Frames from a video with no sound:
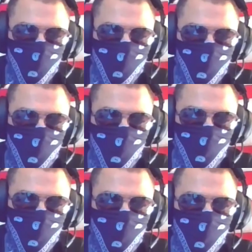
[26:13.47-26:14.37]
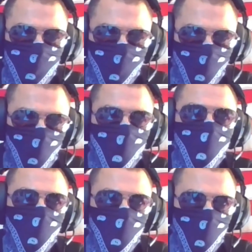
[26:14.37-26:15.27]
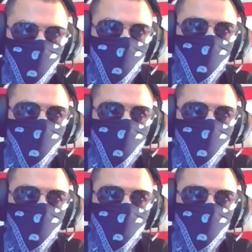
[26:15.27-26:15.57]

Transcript: reason, and no big deal.